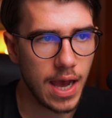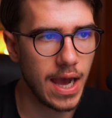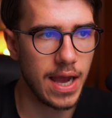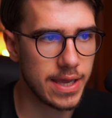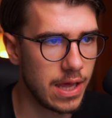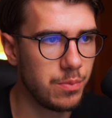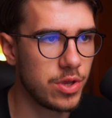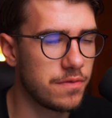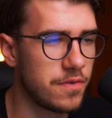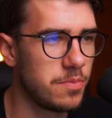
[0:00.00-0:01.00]
Again, we
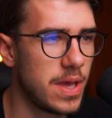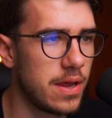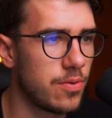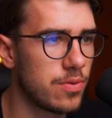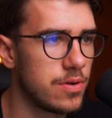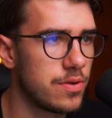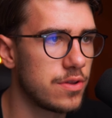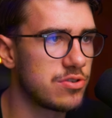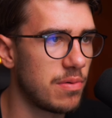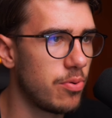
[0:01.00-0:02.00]
confirmed that earlier in
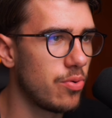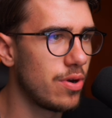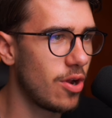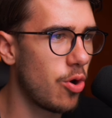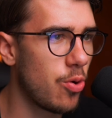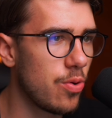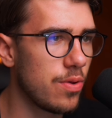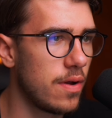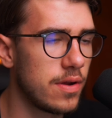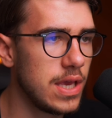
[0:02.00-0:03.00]
this report.
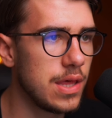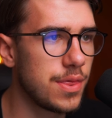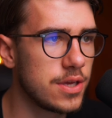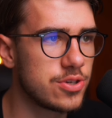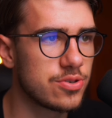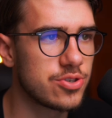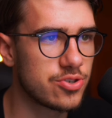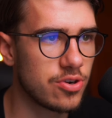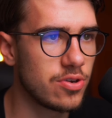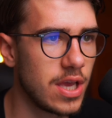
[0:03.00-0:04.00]
ETH is your
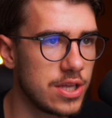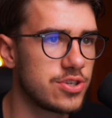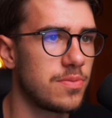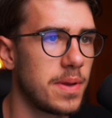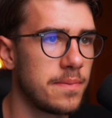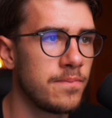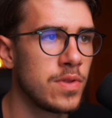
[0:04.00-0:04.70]
strong instrument.